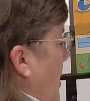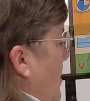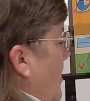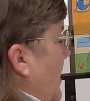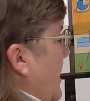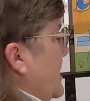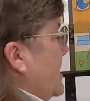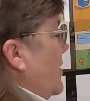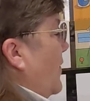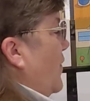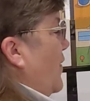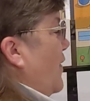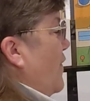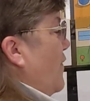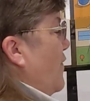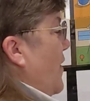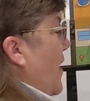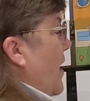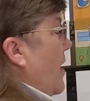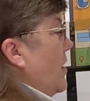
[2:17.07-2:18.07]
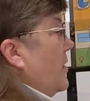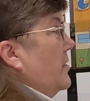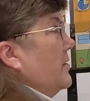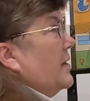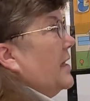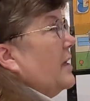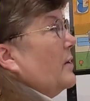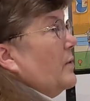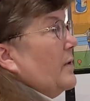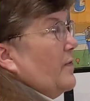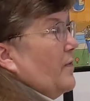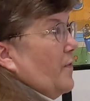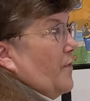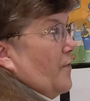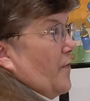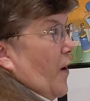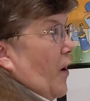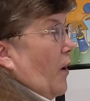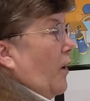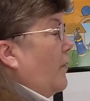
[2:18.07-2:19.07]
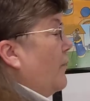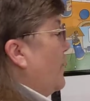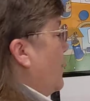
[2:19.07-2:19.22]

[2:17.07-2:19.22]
Because if it fell, it would fall